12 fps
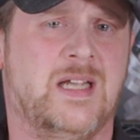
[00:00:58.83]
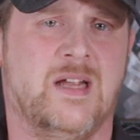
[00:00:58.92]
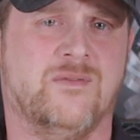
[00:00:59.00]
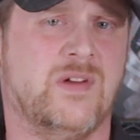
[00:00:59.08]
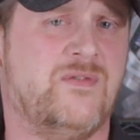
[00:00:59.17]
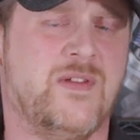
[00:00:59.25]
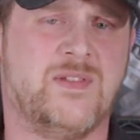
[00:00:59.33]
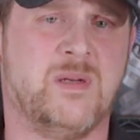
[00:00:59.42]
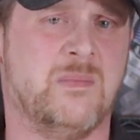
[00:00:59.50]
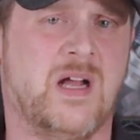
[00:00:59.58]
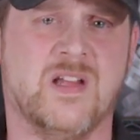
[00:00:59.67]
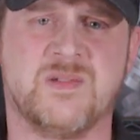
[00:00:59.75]
Every
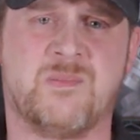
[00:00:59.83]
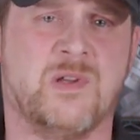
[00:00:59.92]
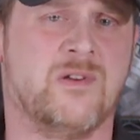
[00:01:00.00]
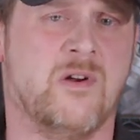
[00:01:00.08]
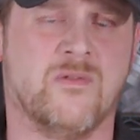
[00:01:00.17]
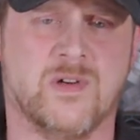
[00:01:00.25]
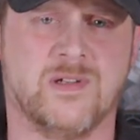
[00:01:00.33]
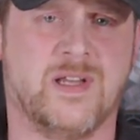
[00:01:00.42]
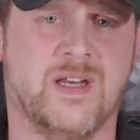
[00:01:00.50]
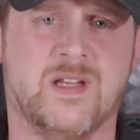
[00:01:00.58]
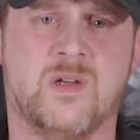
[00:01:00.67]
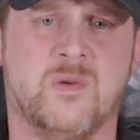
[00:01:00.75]
15 miles pulling over and
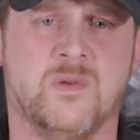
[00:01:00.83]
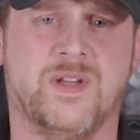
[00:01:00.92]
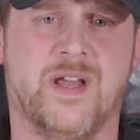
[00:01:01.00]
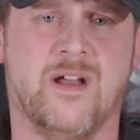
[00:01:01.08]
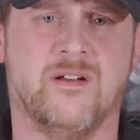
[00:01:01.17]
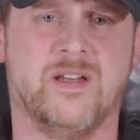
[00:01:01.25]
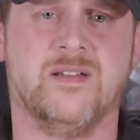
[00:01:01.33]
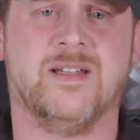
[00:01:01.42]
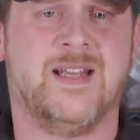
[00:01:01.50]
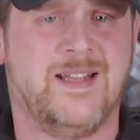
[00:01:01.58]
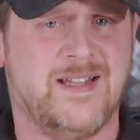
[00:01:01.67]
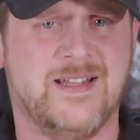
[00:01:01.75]
letting it cool down, and
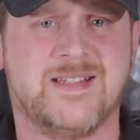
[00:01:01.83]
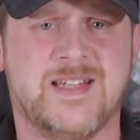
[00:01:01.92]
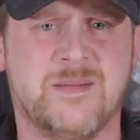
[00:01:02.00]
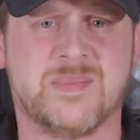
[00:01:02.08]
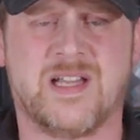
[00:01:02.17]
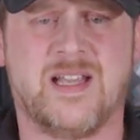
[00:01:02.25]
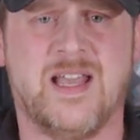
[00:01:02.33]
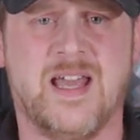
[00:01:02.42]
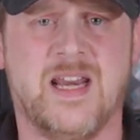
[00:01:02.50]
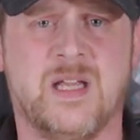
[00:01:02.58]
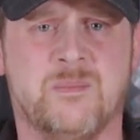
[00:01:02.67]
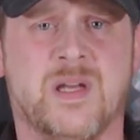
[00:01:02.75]
it seems like a
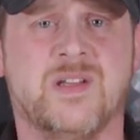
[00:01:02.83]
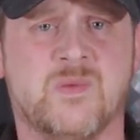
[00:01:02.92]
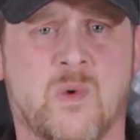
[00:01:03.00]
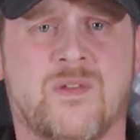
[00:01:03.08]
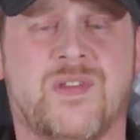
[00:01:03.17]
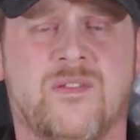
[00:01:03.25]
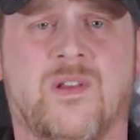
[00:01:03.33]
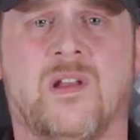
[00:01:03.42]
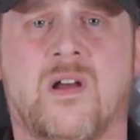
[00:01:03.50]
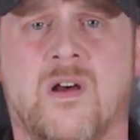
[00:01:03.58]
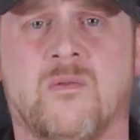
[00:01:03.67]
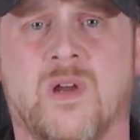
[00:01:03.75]
headache, but it's worth it in the long